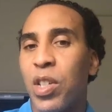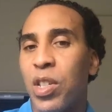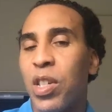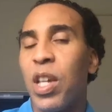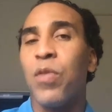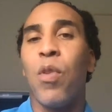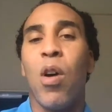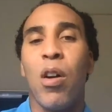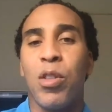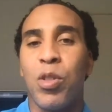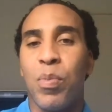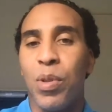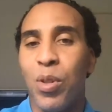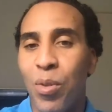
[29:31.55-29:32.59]
successful
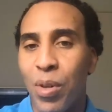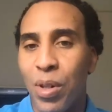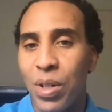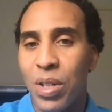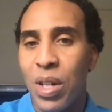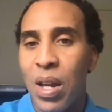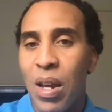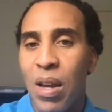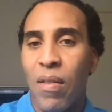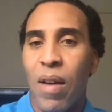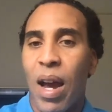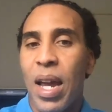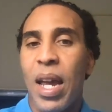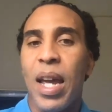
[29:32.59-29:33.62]
entrepreneurs,
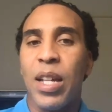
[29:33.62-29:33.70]
right?